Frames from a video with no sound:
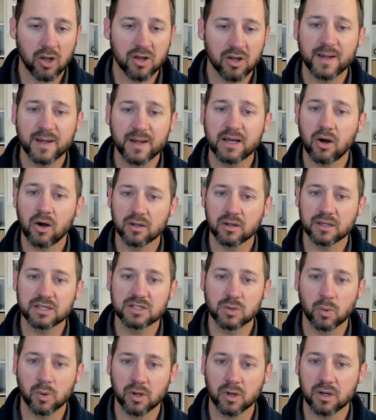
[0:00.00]
All of my
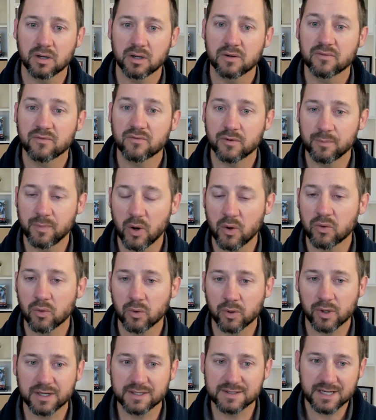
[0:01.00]
colleagues work for both
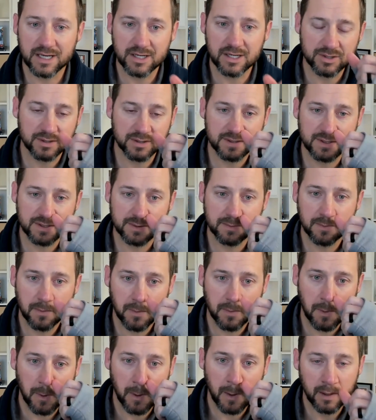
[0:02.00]
organizations.
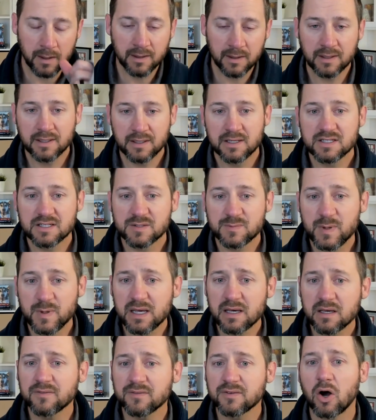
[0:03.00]

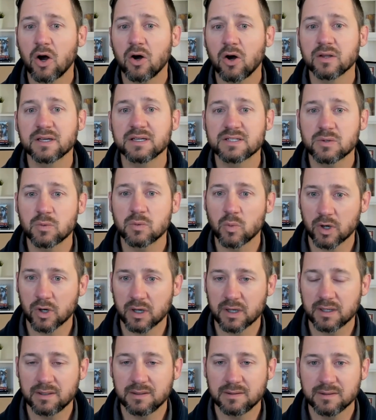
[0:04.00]
Speaking of colleagues and
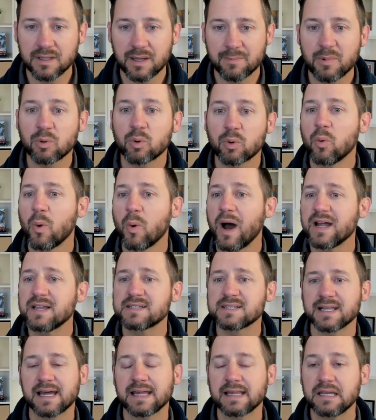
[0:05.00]
work, let me
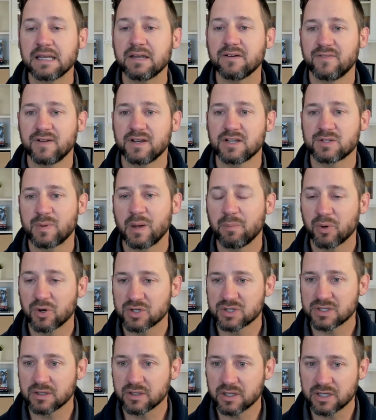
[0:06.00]
rewind slightly to finish my
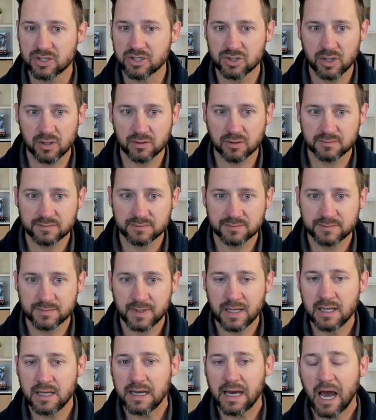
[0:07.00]
personal intro.
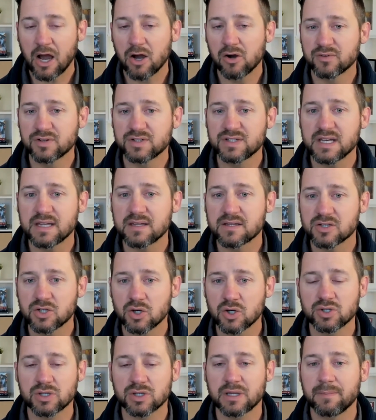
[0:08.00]
I oversee the
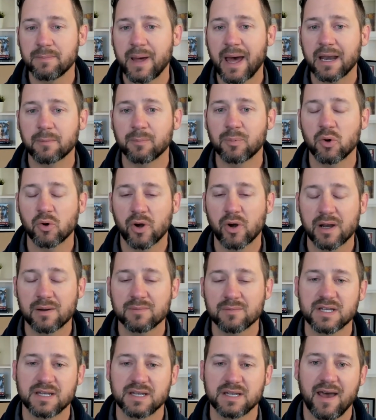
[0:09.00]
social impact
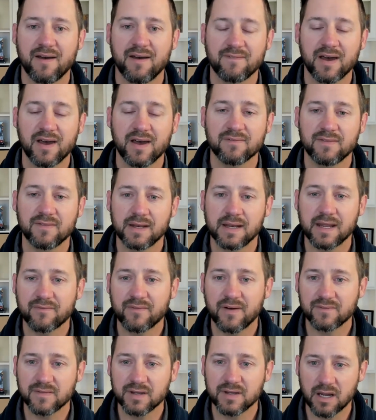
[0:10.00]
programs at FF and
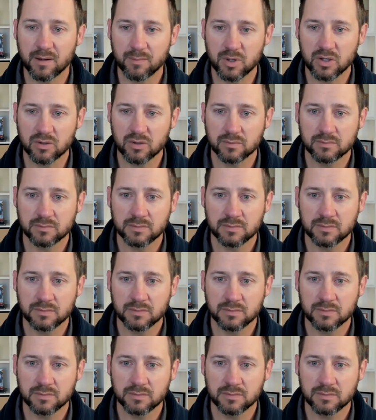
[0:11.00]
FFDW.